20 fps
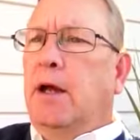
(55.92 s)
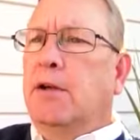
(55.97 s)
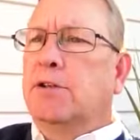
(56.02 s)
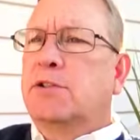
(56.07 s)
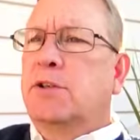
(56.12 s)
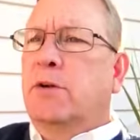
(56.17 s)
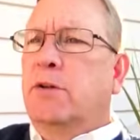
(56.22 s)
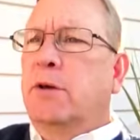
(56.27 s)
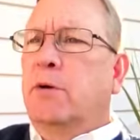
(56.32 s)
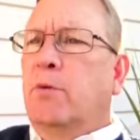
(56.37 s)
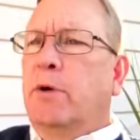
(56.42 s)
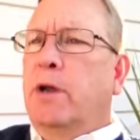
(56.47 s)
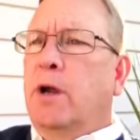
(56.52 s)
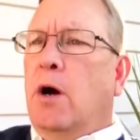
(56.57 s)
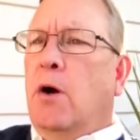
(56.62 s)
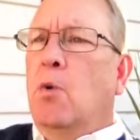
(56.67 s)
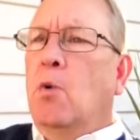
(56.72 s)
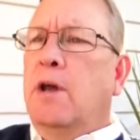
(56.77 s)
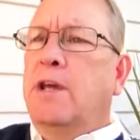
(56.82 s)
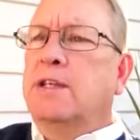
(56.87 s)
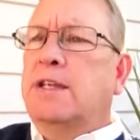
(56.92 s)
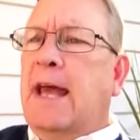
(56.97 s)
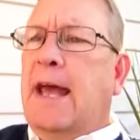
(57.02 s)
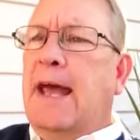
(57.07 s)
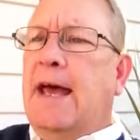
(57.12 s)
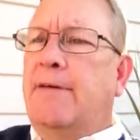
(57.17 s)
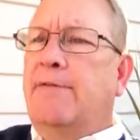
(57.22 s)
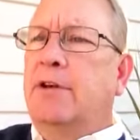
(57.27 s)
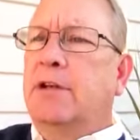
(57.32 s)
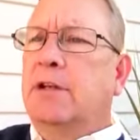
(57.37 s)
So that we always
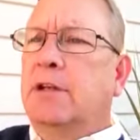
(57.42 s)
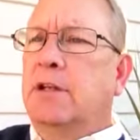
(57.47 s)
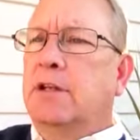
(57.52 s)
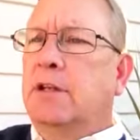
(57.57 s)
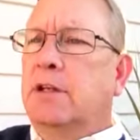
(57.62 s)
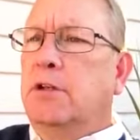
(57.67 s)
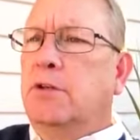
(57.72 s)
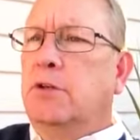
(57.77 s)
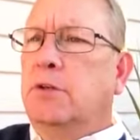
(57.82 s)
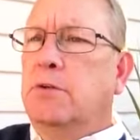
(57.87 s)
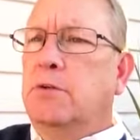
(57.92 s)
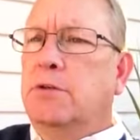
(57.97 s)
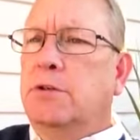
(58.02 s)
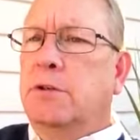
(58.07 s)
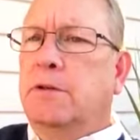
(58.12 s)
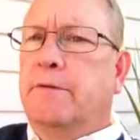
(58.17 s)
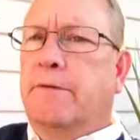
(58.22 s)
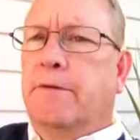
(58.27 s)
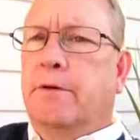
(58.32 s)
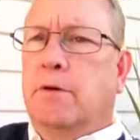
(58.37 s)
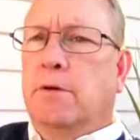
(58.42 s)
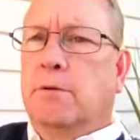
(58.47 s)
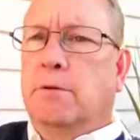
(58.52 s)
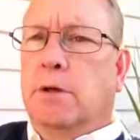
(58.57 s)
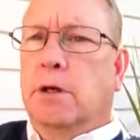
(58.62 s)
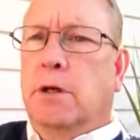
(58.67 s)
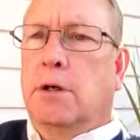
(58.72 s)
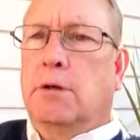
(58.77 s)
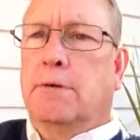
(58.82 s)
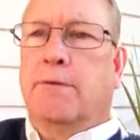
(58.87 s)
have it and can use it
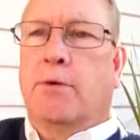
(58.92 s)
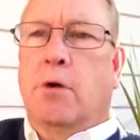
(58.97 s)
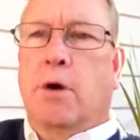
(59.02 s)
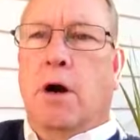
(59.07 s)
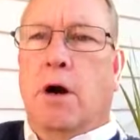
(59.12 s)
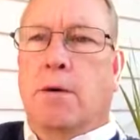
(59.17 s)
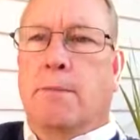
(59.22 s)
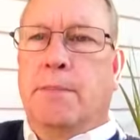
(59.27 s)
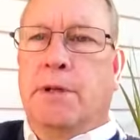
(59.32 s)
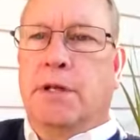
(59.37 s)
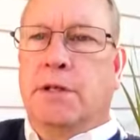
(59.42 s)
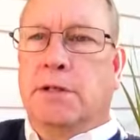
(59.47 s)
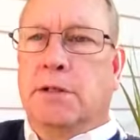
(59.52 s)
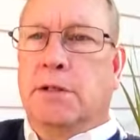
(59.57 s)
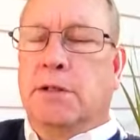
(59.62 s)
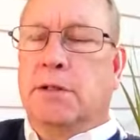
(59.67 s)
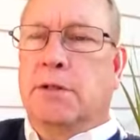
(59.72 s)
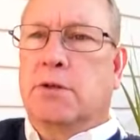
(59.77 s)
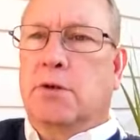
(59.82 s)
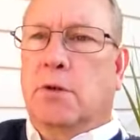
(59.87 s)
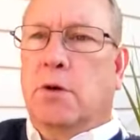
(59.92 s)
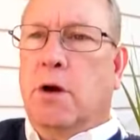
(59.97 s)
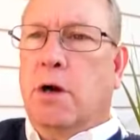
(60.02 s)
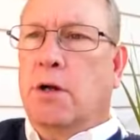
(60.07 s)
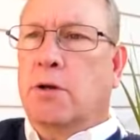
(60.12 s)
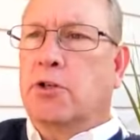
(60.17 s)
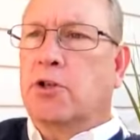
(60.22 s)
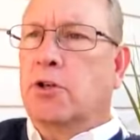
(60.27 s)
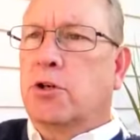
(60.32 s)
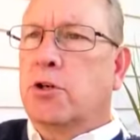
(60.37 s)
for our business or
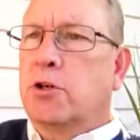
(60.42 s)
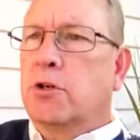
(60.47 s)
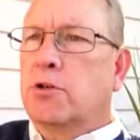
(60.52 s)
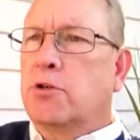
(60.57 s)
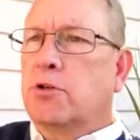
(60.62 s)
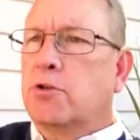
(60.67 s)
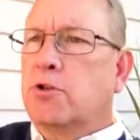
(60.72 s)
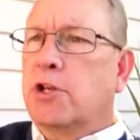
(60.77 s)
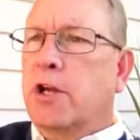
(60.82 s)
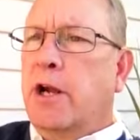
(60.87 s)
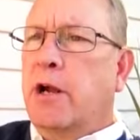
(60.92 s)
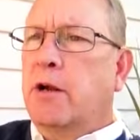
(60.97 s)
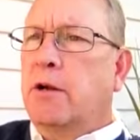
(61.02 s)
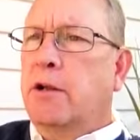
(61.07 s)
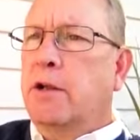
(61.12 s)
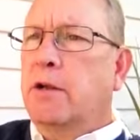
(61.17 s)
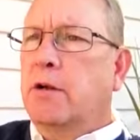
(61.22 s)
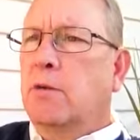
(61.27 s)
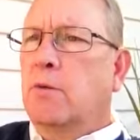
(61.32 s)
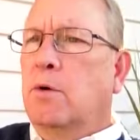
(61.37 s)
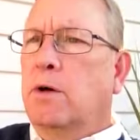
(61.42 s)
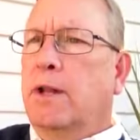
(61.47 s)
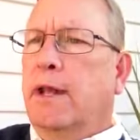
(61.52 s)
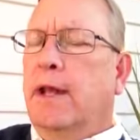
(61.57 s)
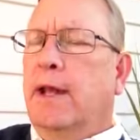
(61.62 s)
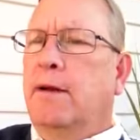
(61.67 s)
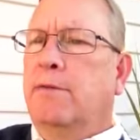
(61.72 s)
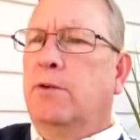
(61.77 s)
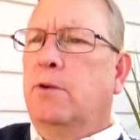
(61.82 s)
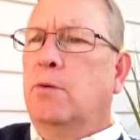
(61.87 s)
our church or charity or what
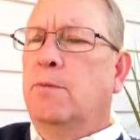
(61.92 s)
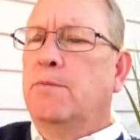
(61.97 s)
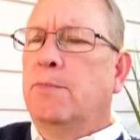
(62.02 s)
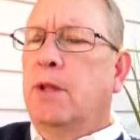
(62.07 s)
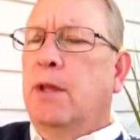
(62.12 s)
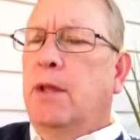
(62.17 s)
have you.